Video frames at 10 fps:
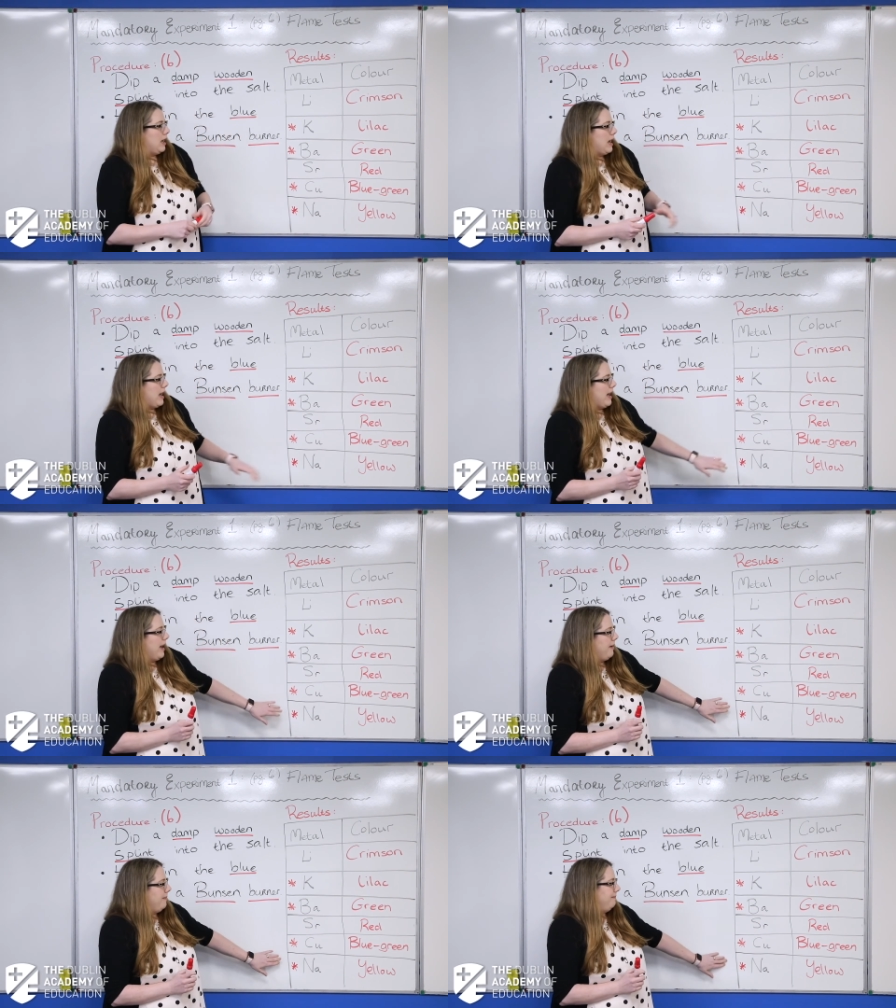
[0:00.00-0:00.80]

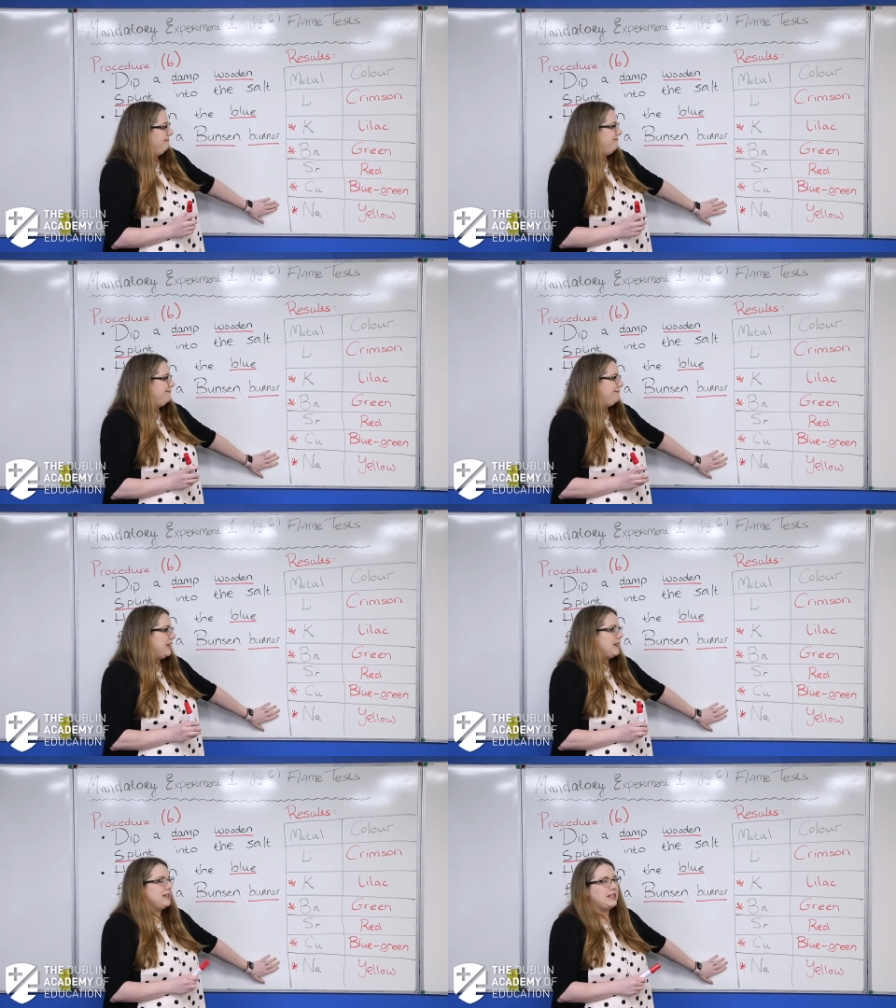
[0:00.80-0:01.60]
Um,
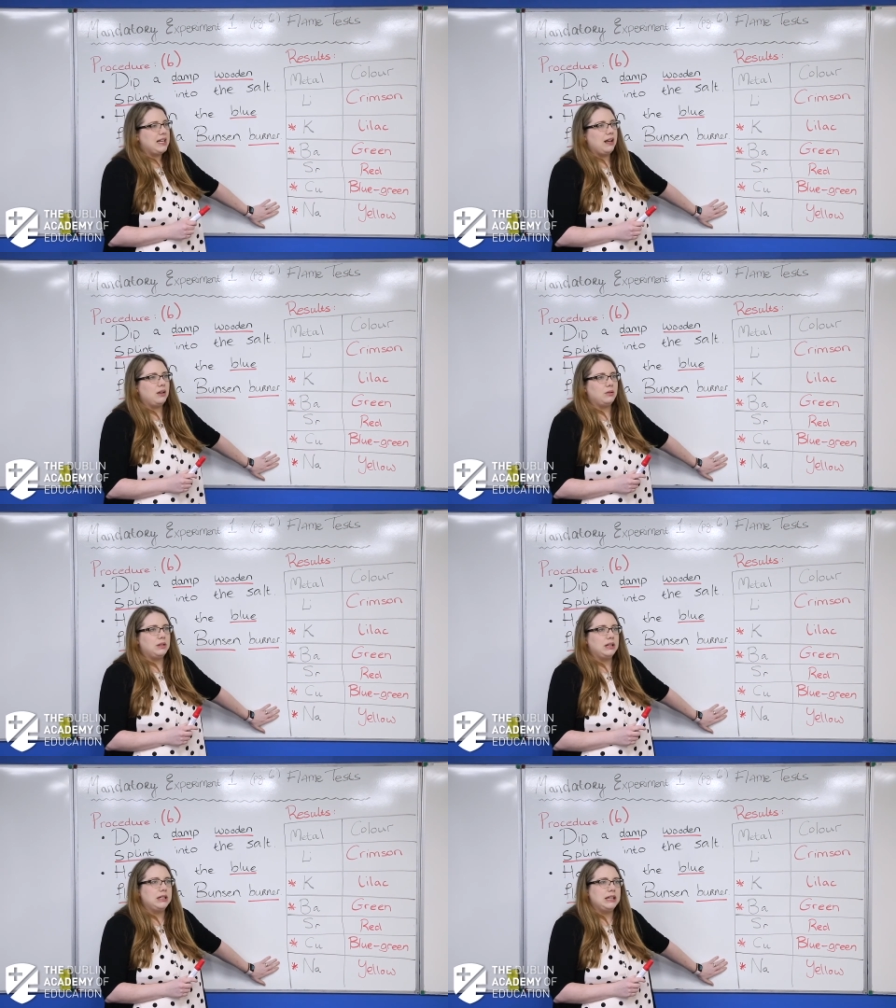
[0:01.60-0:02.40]
because it's yellow
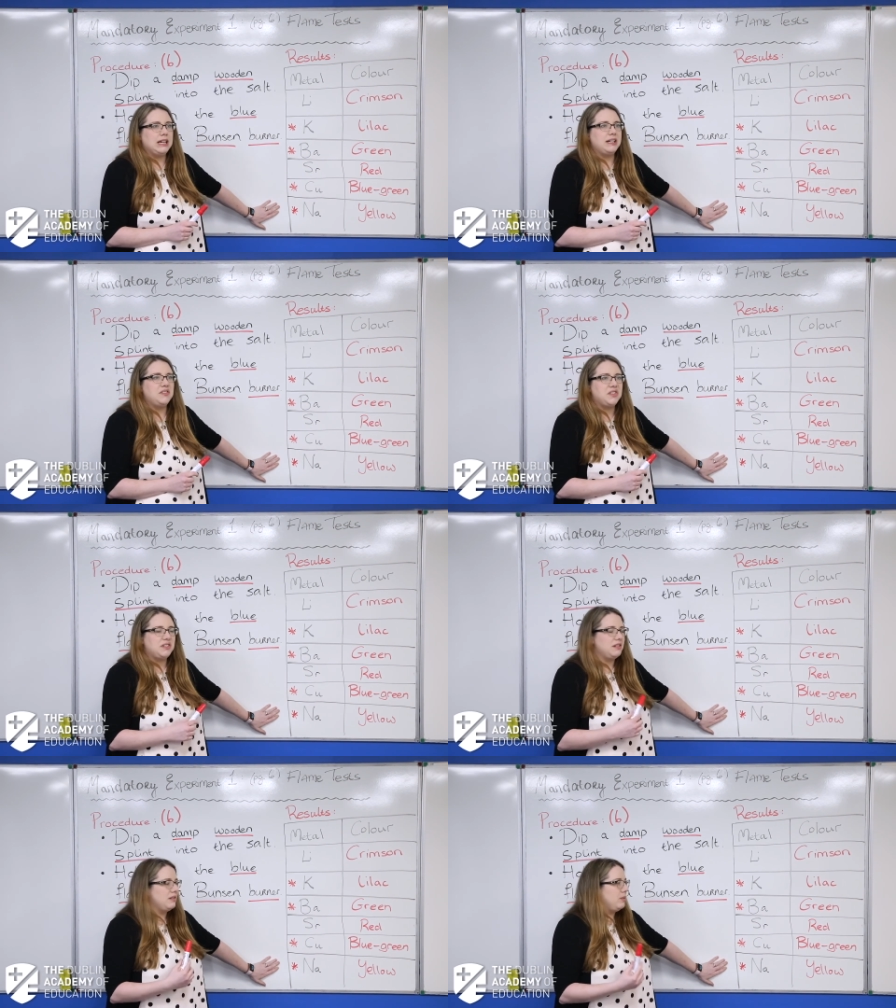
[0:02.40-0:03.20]
and
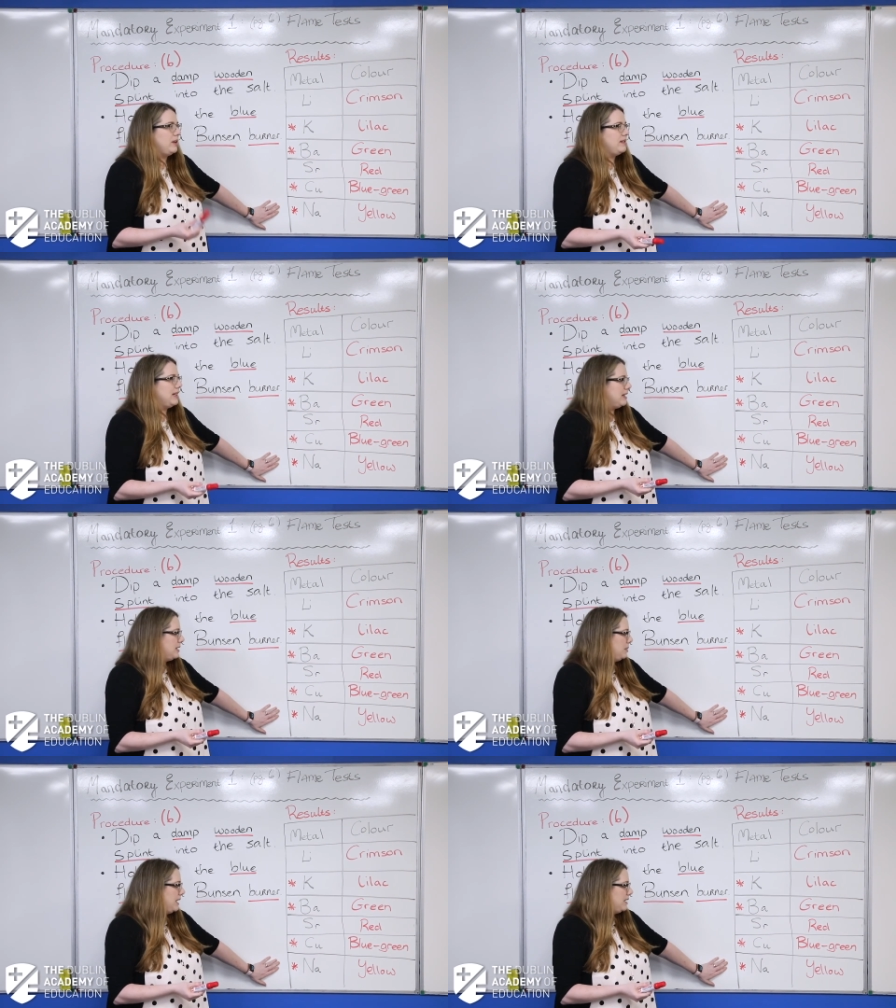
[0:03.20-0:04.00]
when you stick the
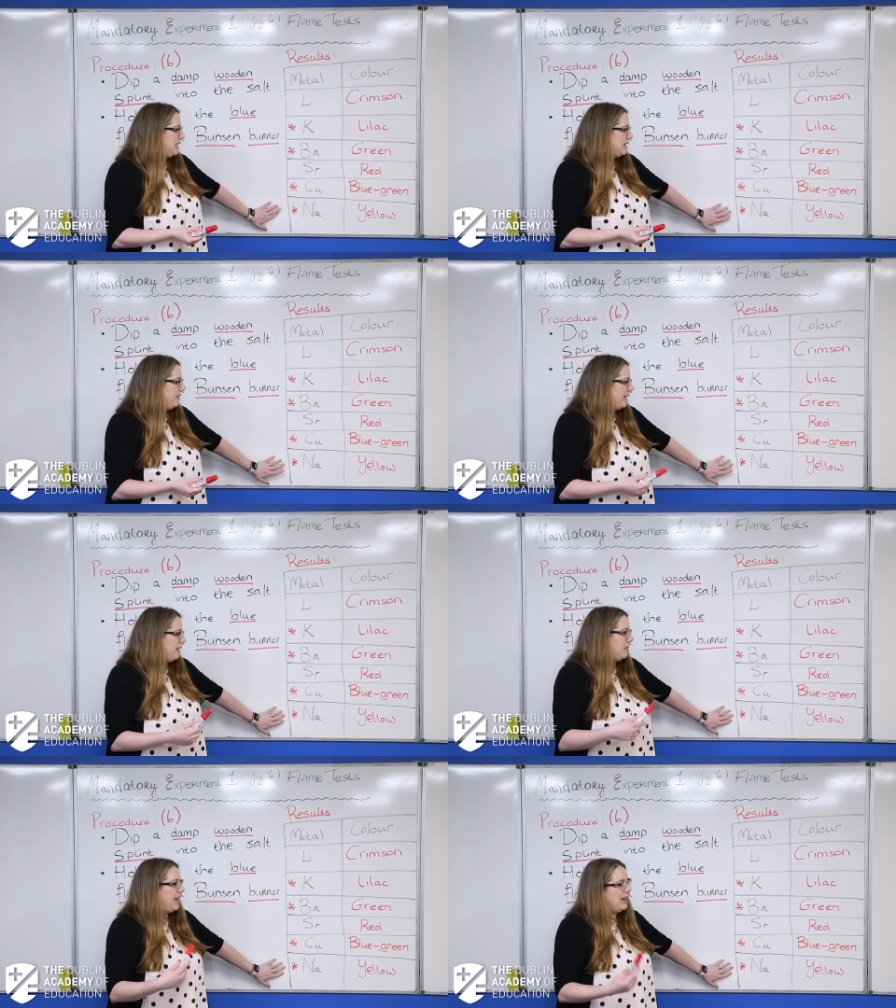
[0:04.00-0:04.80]
splint in the
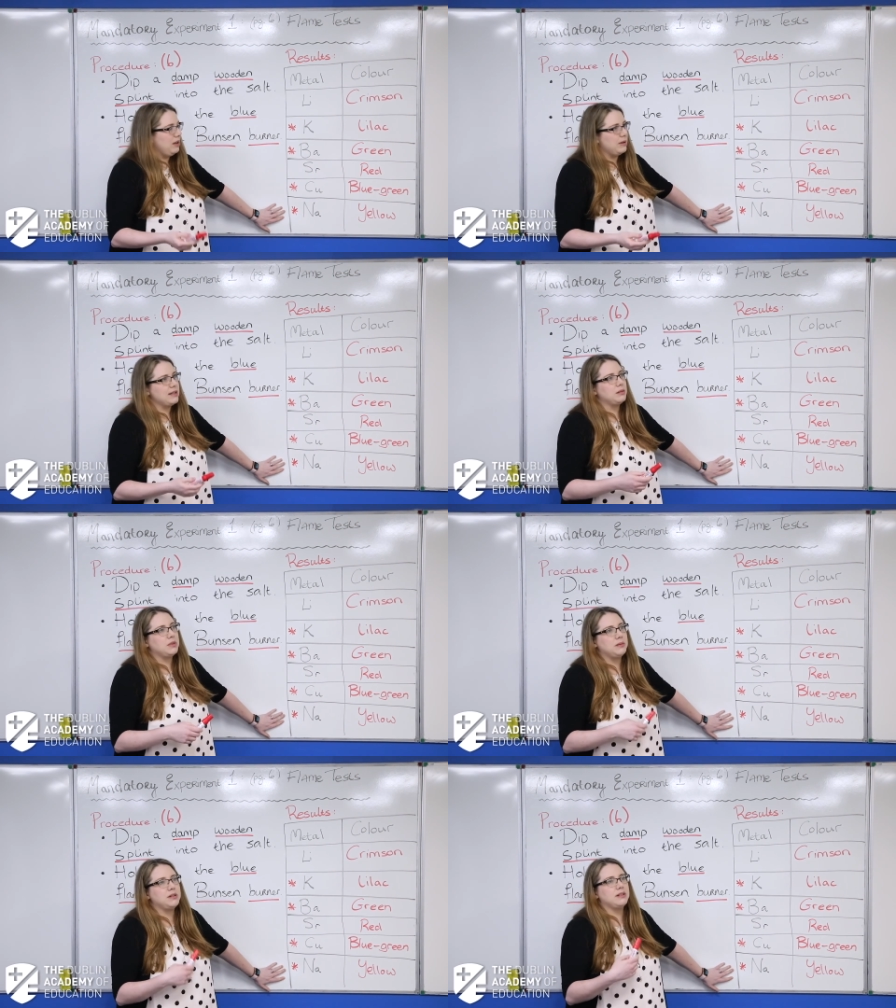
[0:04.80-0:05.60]
flame anyway,
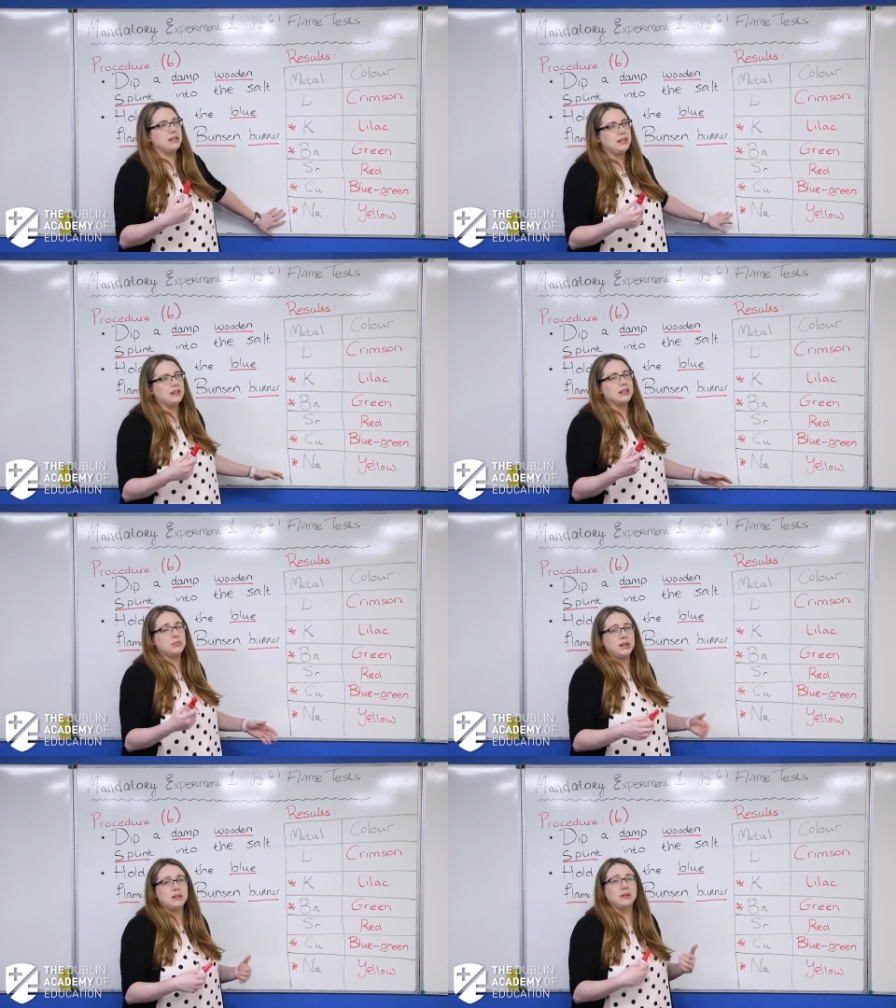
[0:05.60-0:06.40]
sometimes you'll see that the
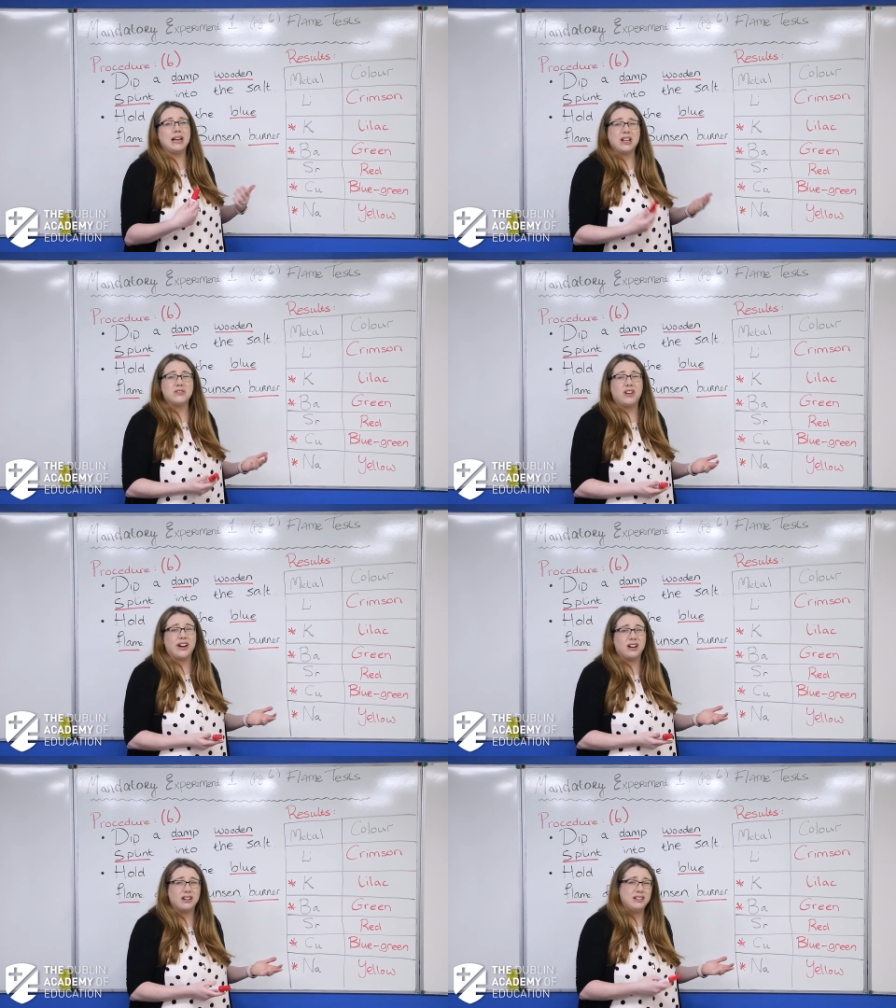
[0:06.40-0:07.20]
splint will catch
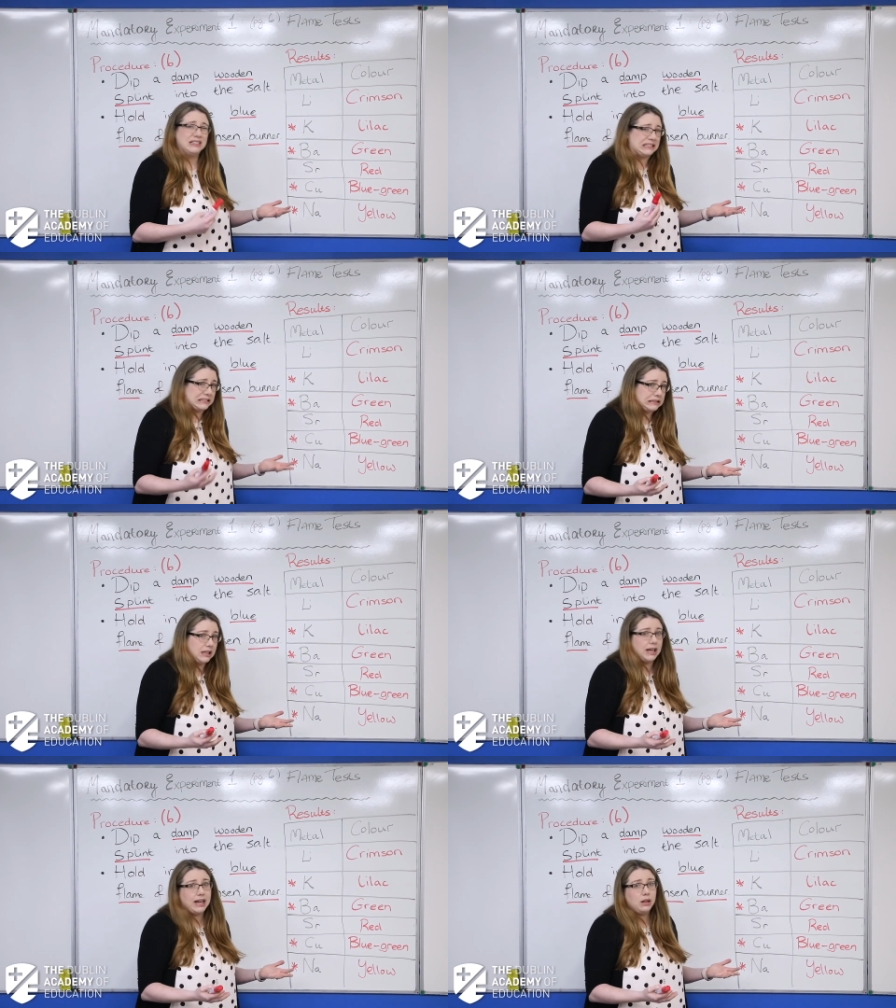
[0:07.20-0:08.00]
fire
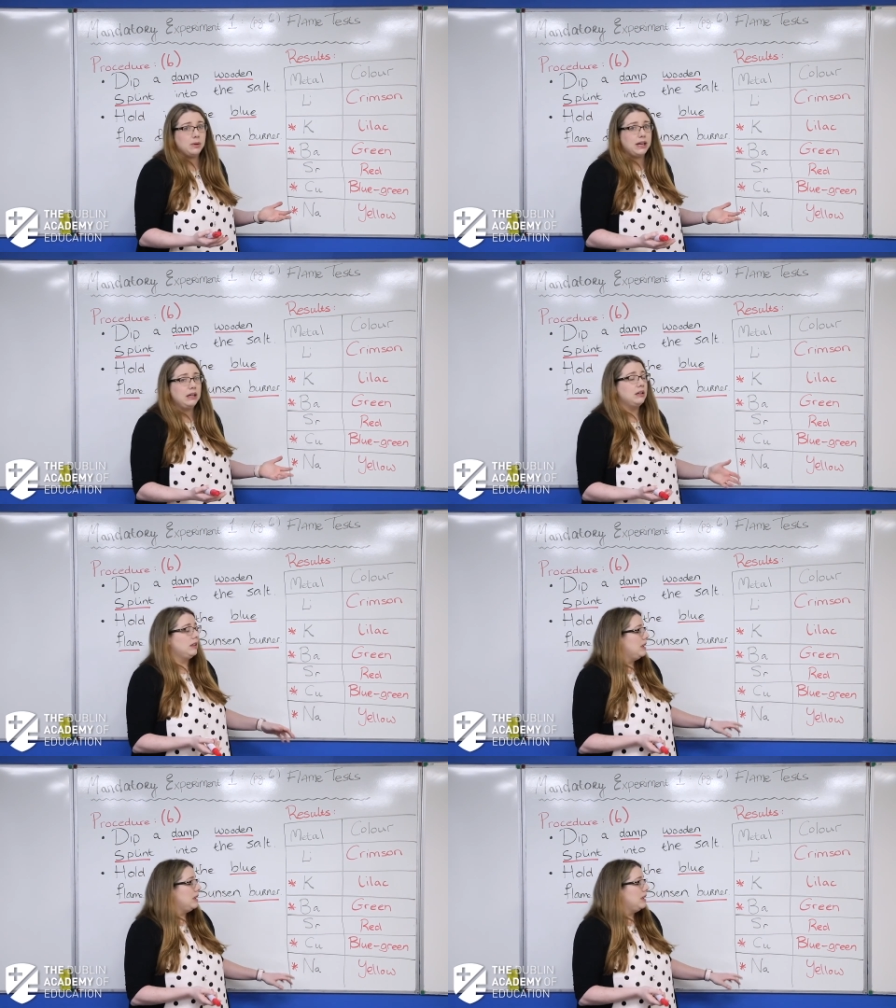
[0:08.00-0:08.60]
anyway.